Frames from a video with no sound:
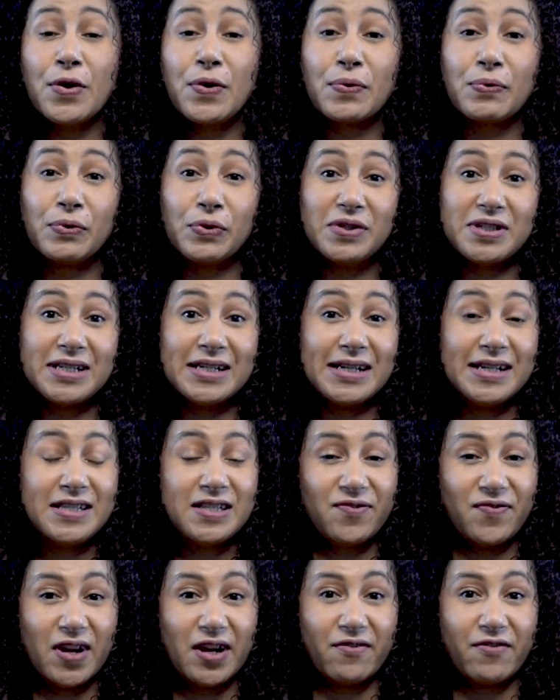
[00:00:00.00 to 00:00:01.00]
ruled in
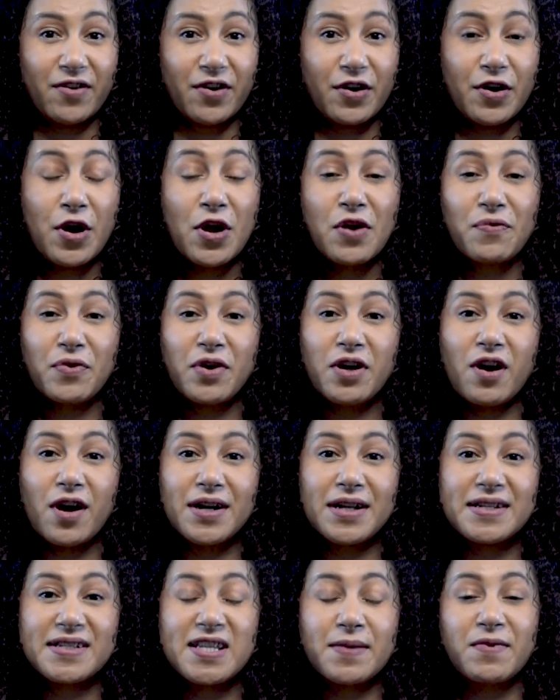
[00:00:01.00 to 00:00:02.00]
its favour
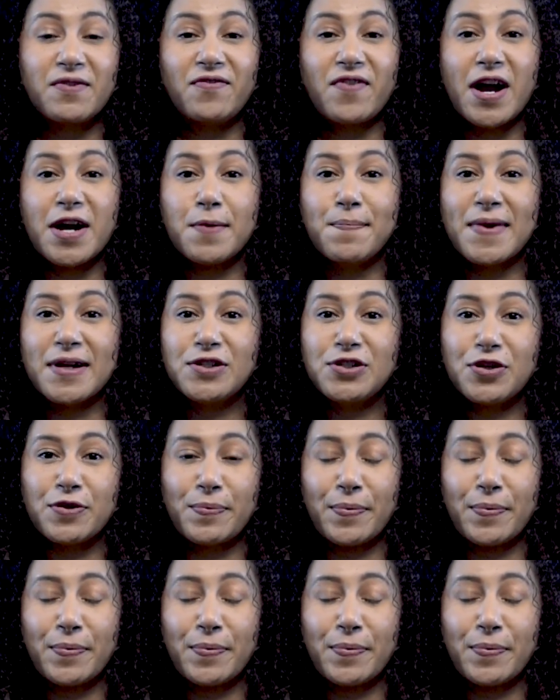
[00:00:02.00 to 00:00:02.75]
regarding some environmental